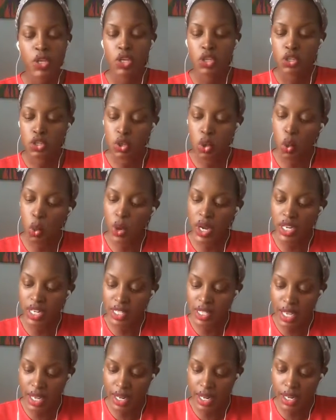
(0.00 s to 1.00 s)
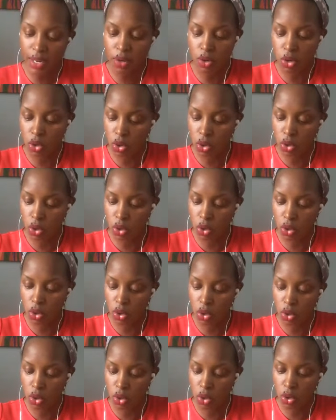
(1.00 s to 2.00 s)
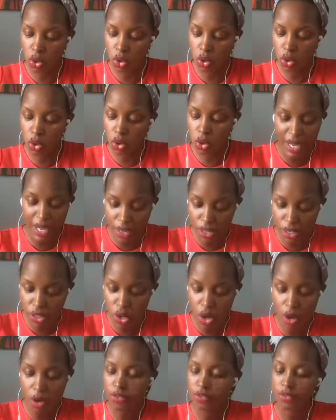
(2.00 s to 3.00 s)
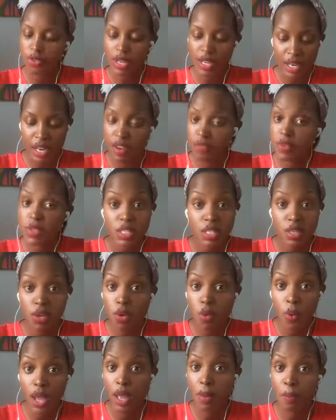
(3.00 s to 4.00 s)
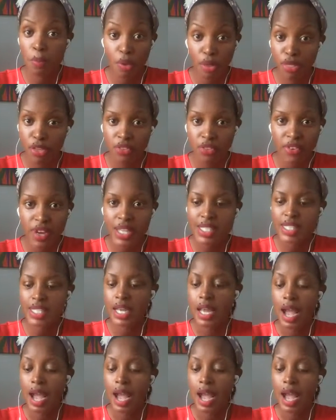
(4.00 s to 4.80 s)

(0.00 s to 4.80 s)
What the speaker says: So we decided, look at it, paid it off in every single way, both of us,